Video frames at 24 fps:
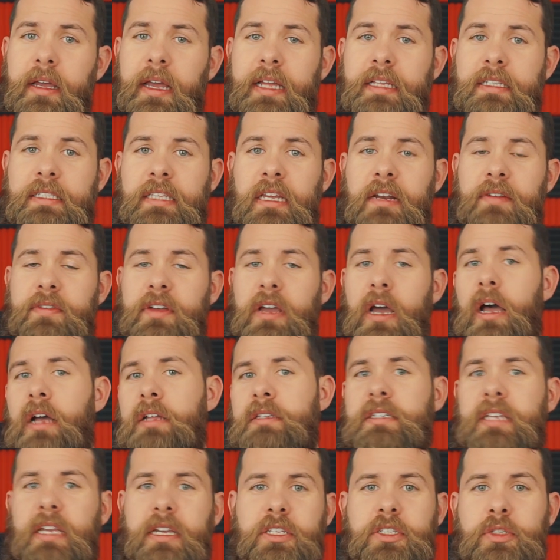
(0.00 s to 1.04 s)
instead of
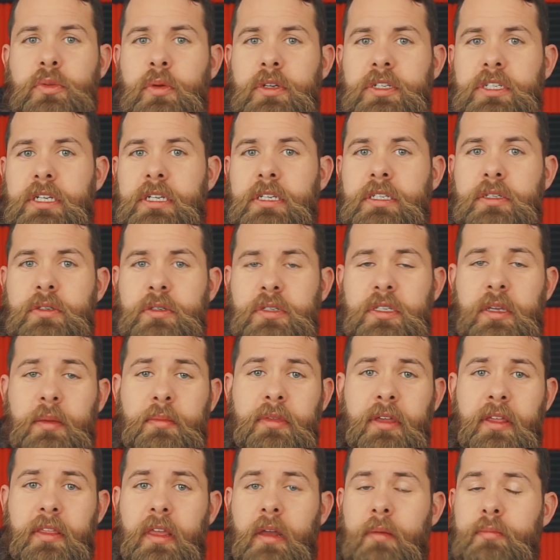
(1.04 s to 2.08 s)
context switching to
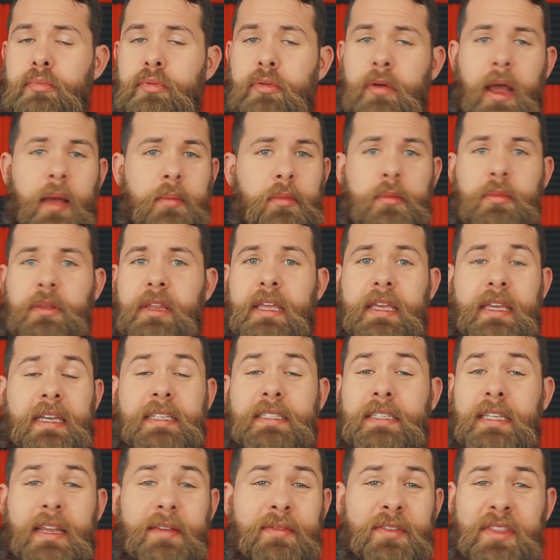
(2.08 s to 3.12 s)
something that probably
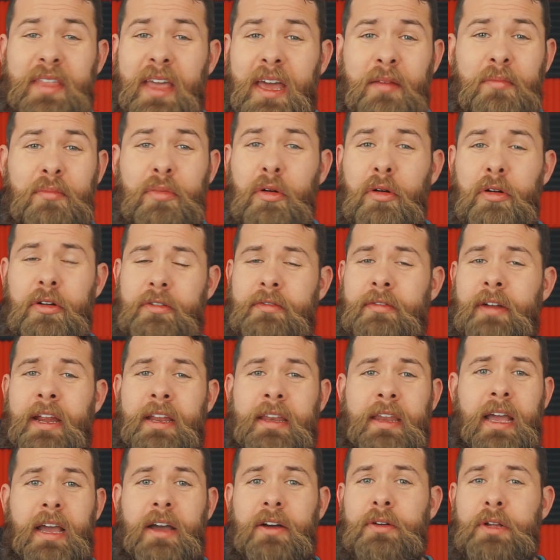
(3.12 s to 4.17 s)
isn't even that important
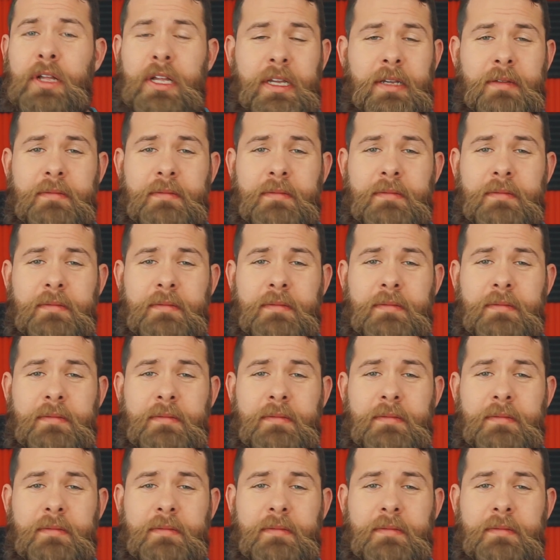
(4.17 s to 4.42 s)
right now.